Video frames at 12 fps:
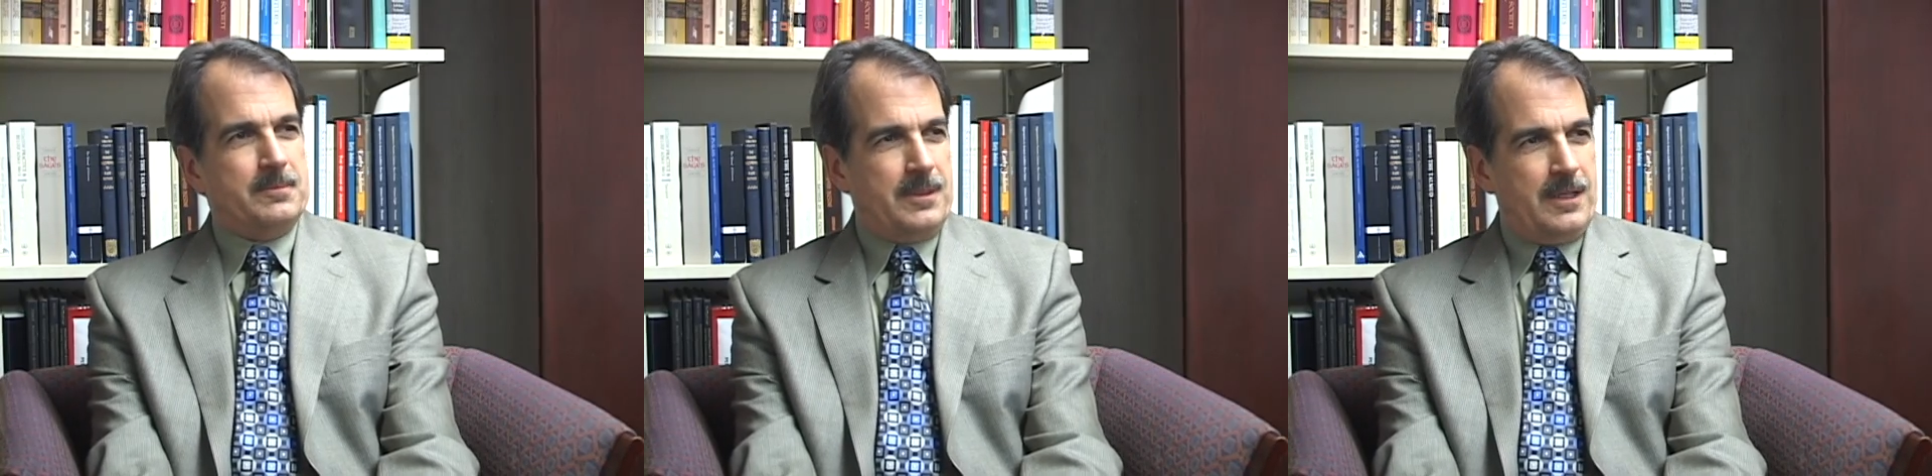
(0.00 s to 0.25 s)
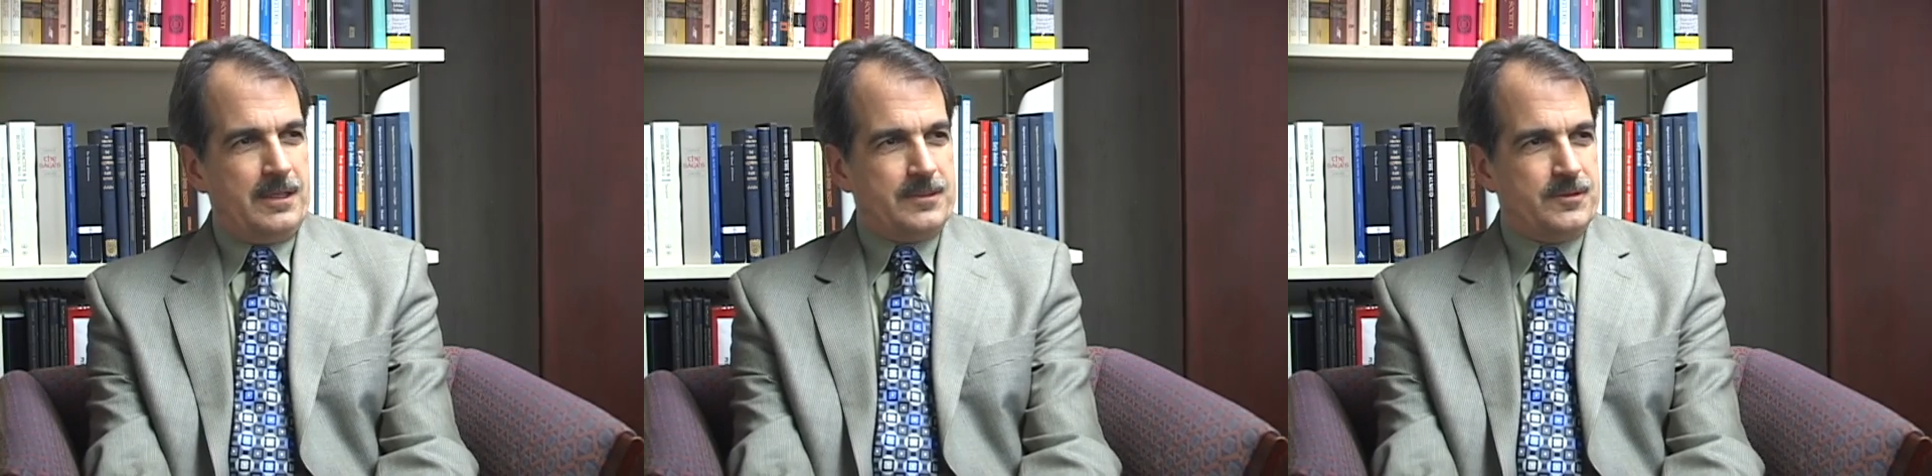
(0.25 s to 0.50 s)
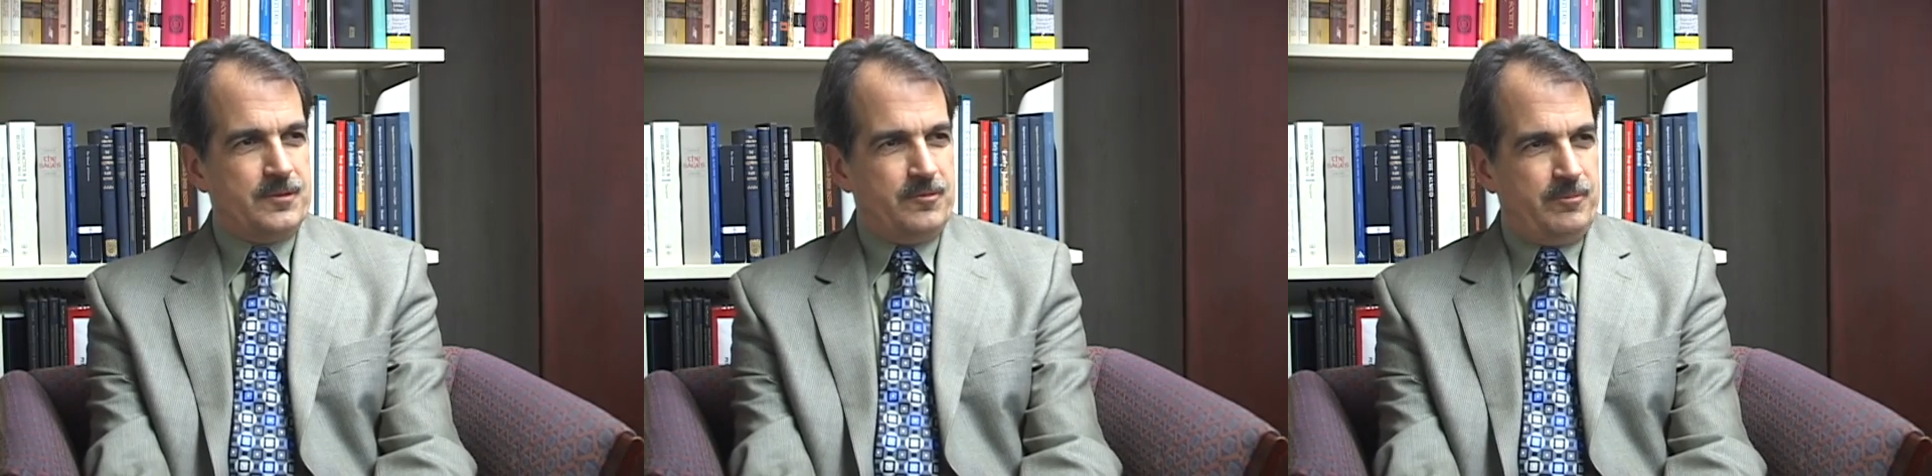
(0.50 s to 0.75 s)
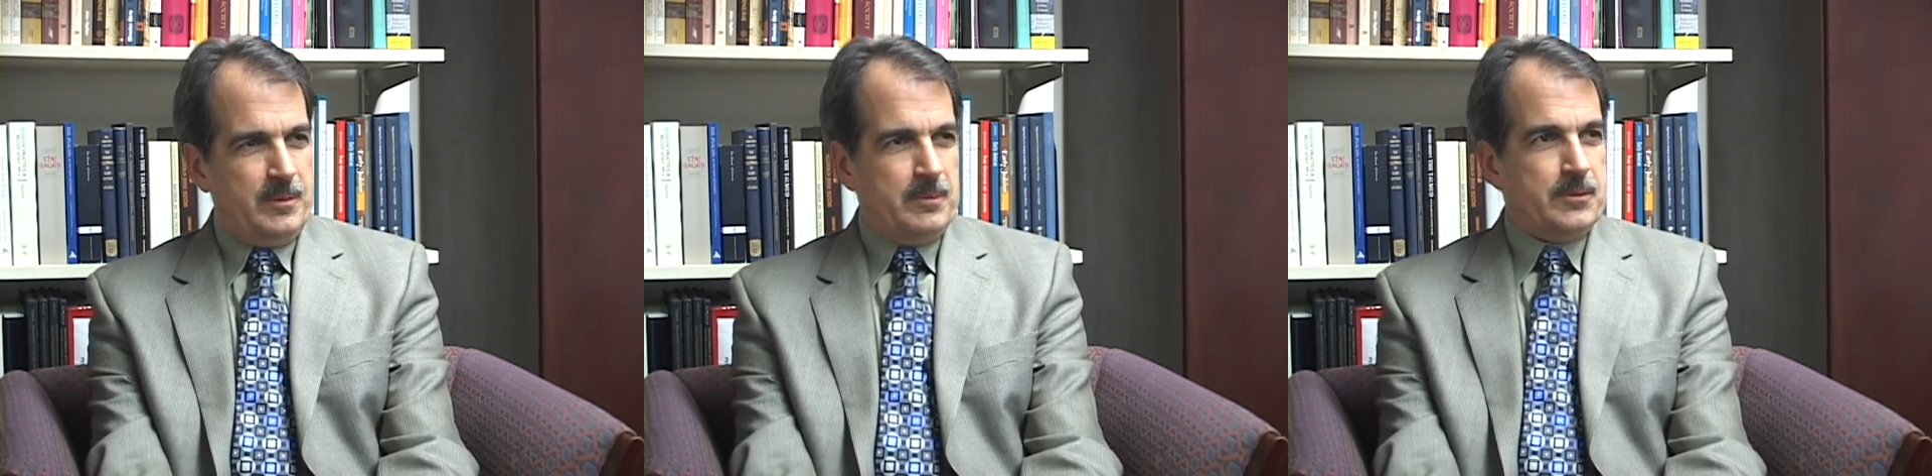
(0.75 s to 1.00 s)
blocks
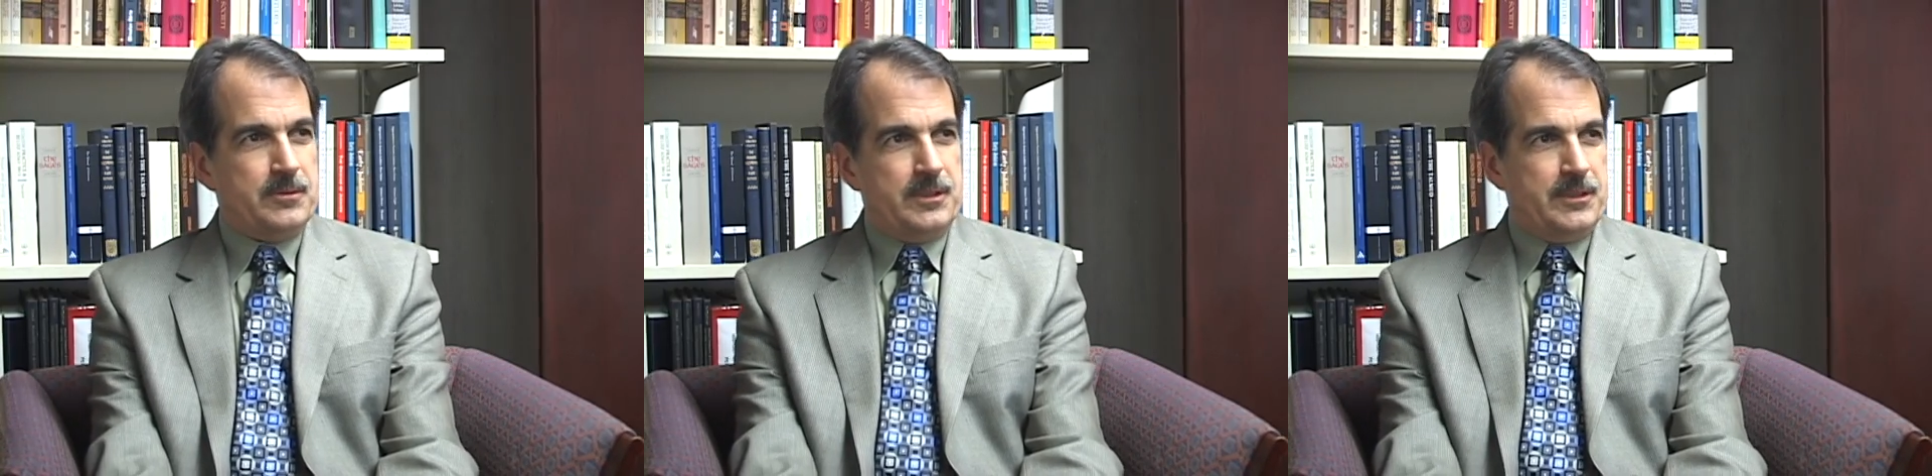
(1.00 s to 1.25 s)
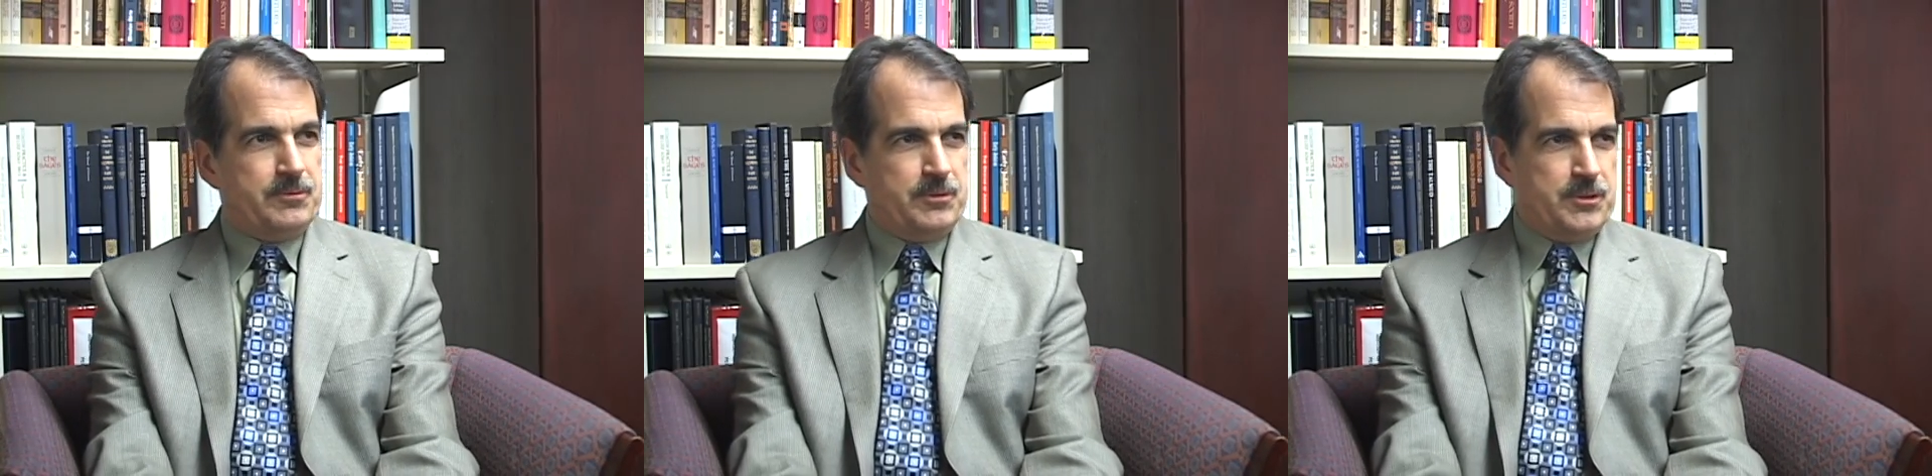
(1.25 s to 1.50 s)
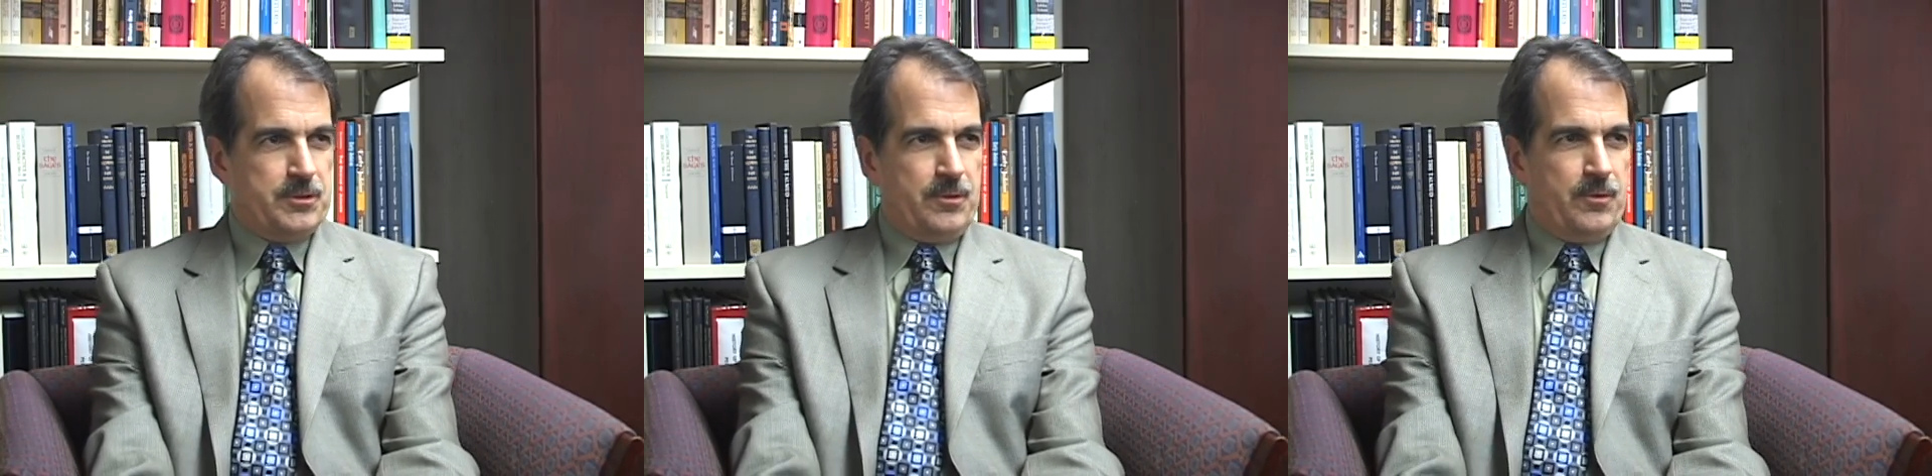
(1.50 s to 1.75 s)
of biblical literature,